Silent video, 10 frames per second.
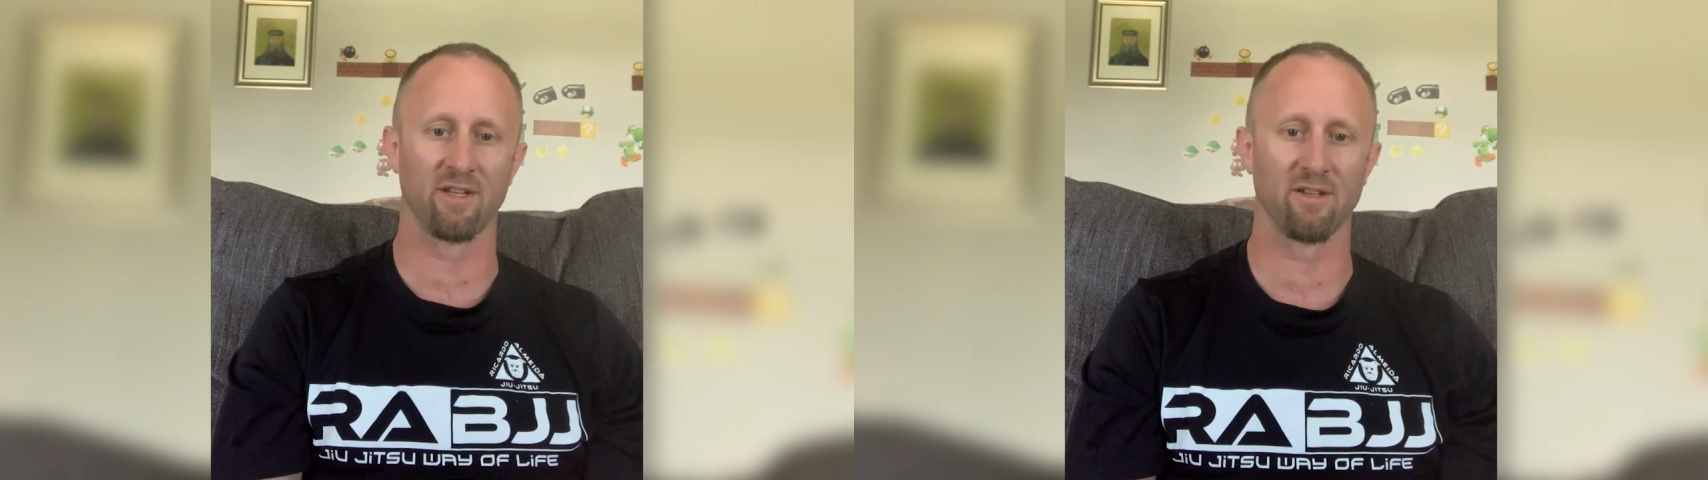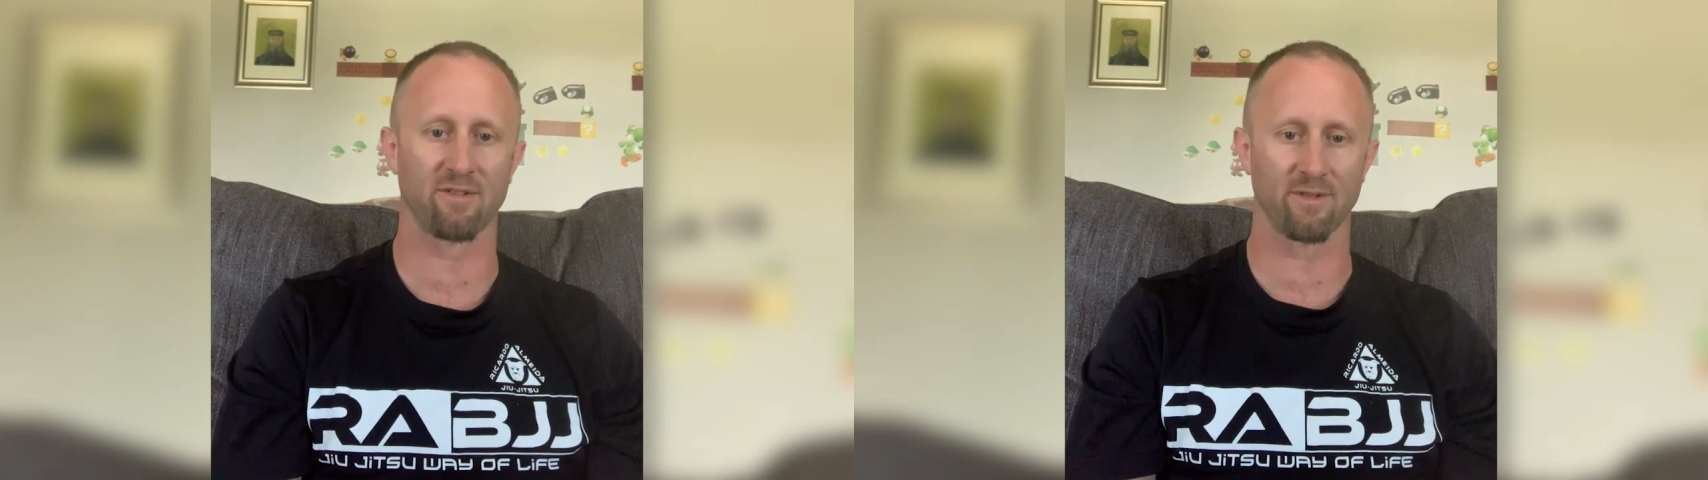
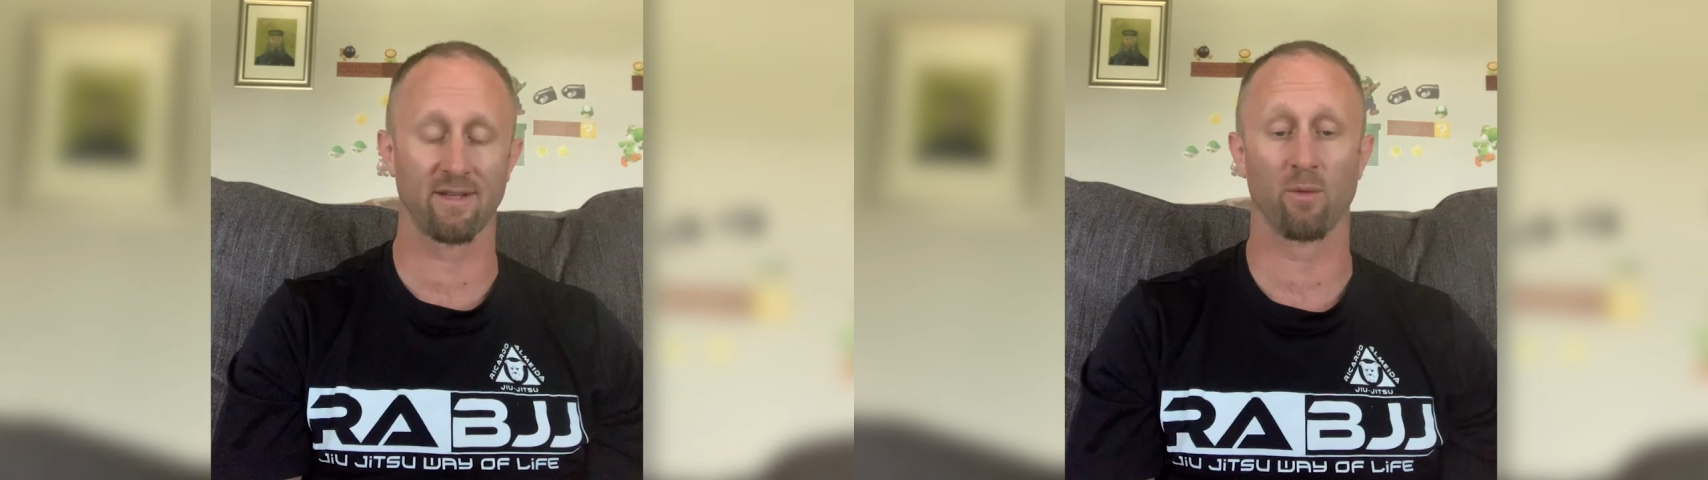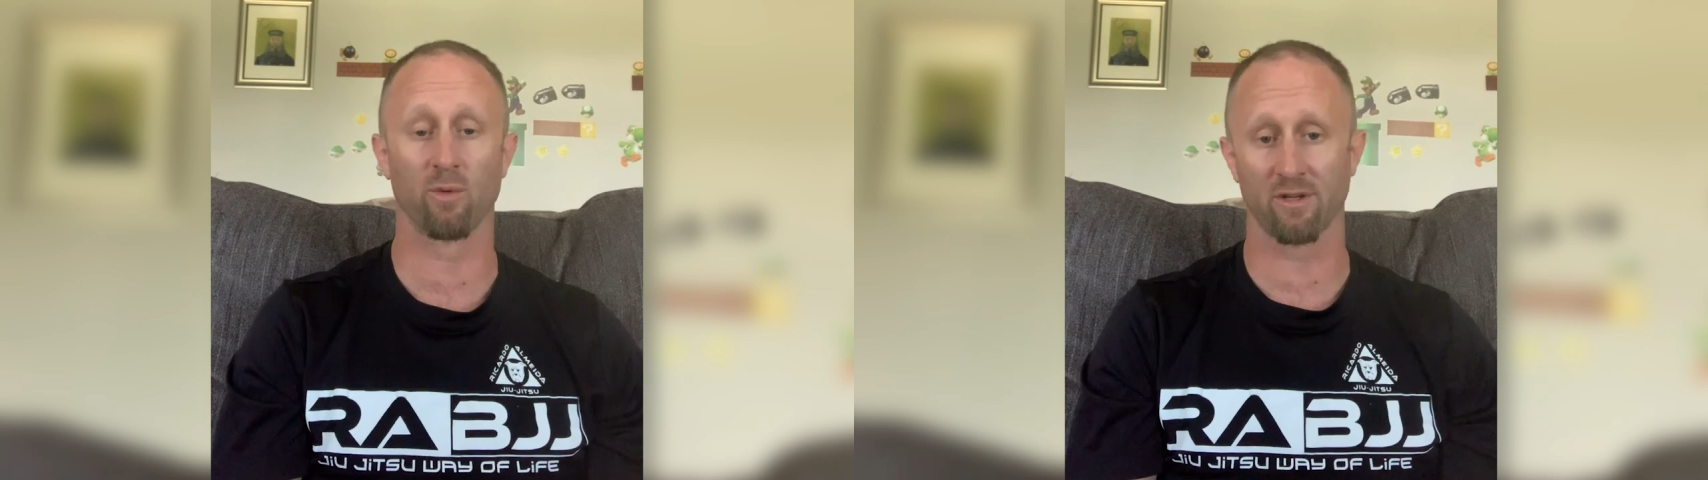a history
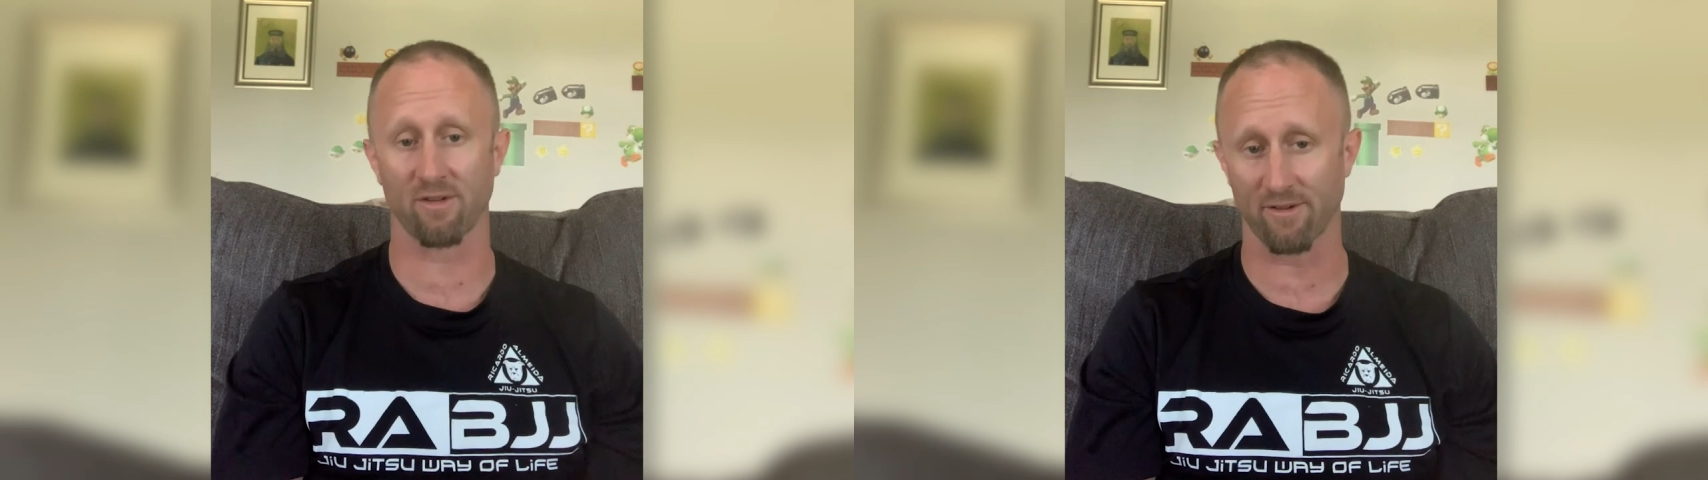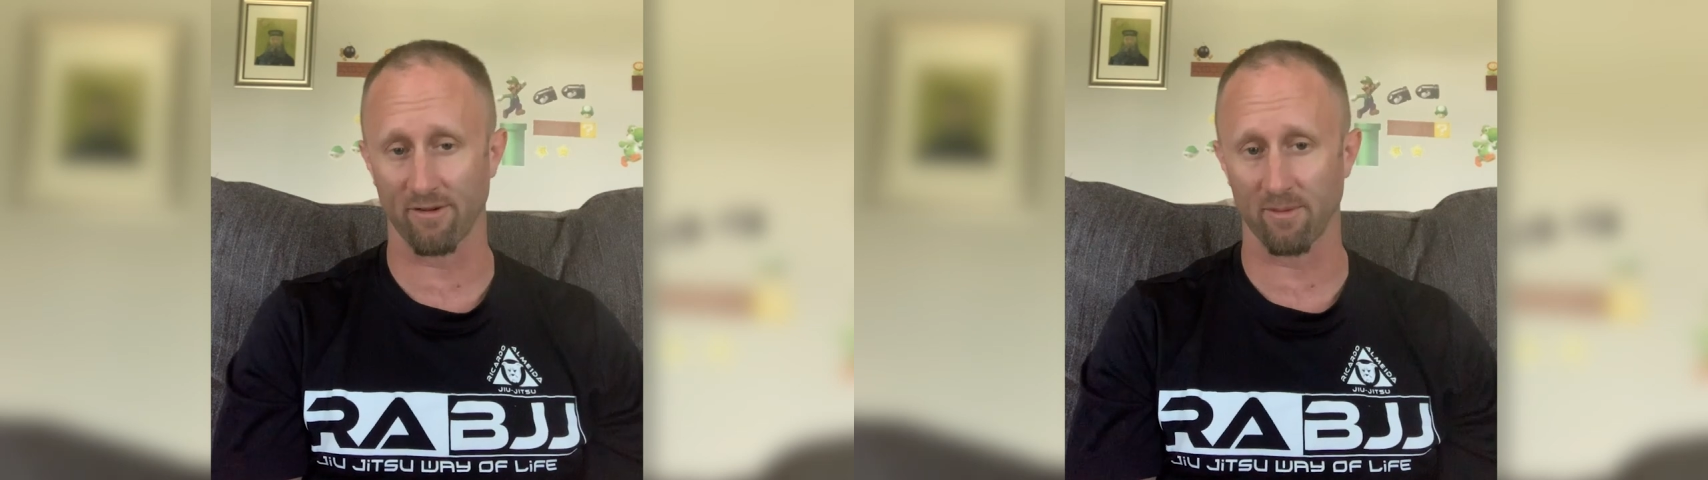that we're
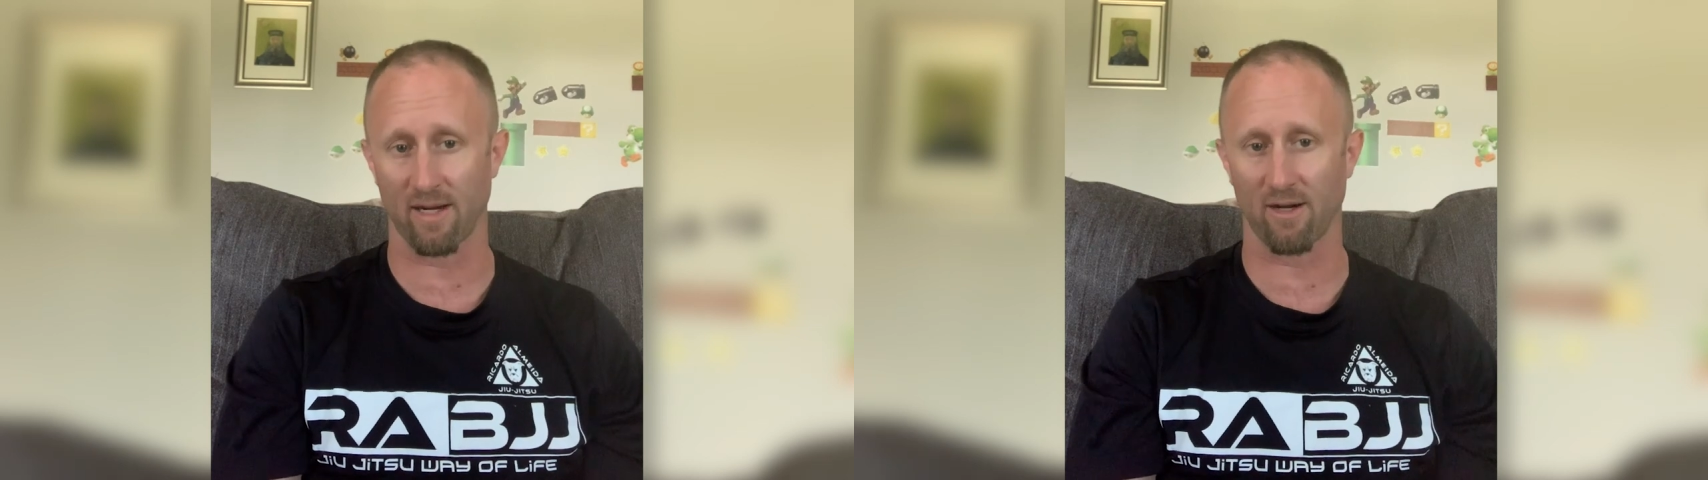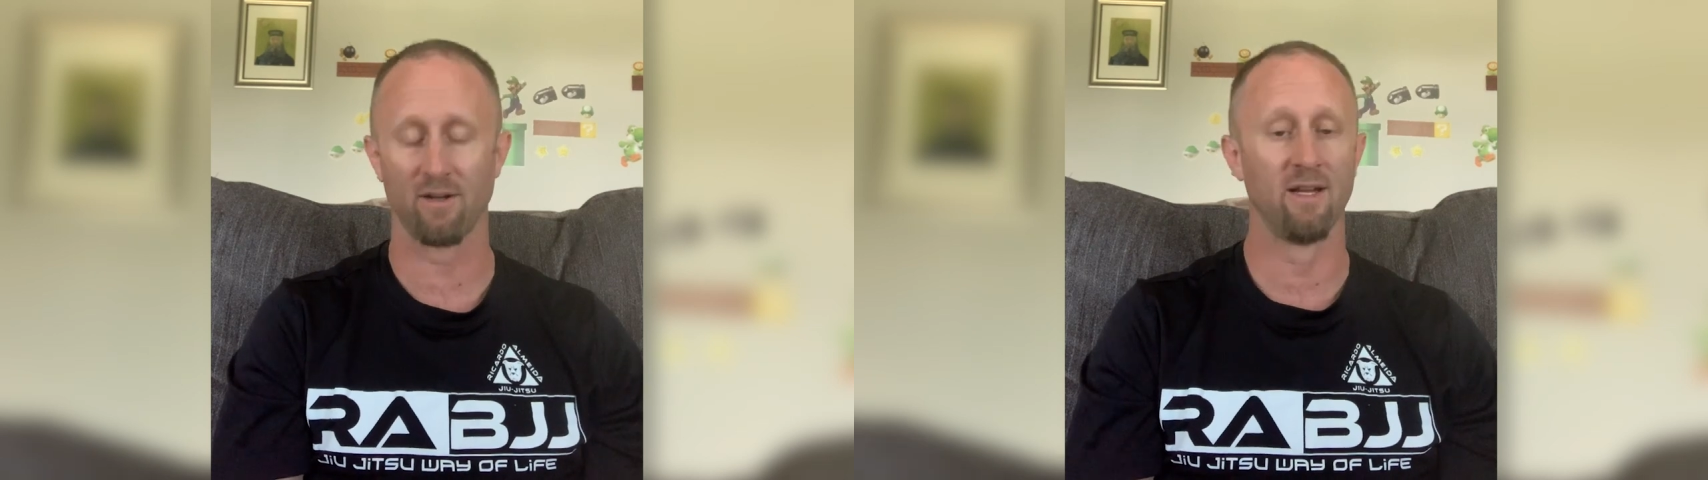concerned
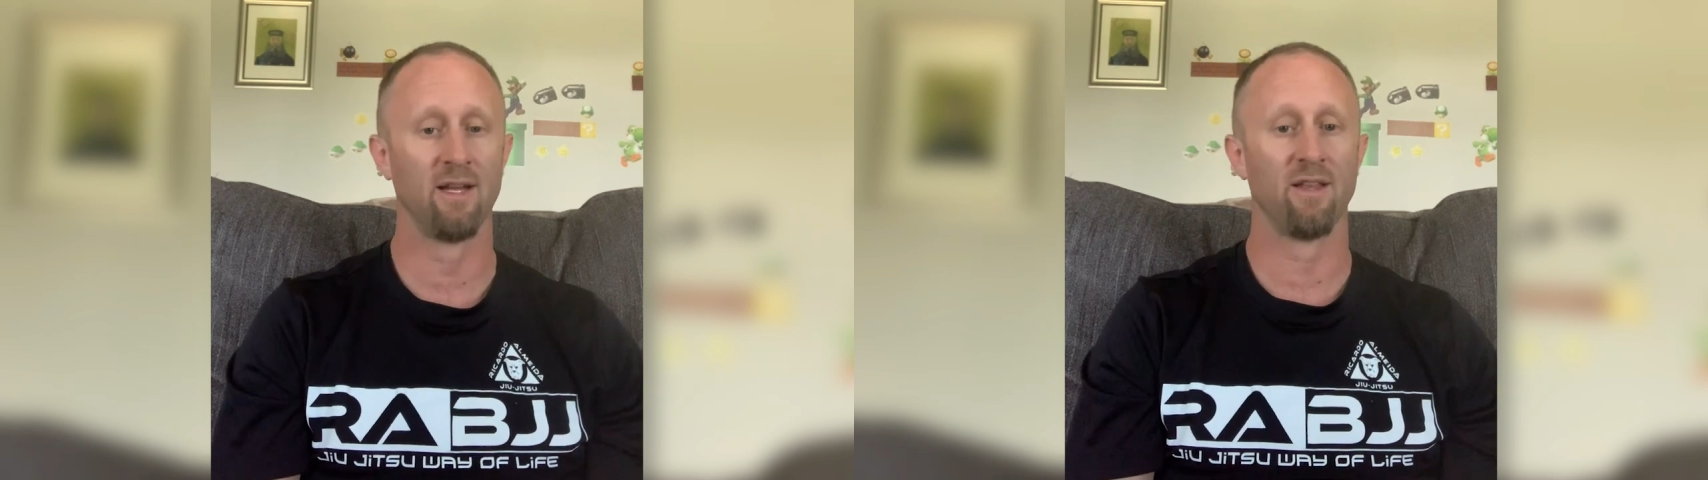about.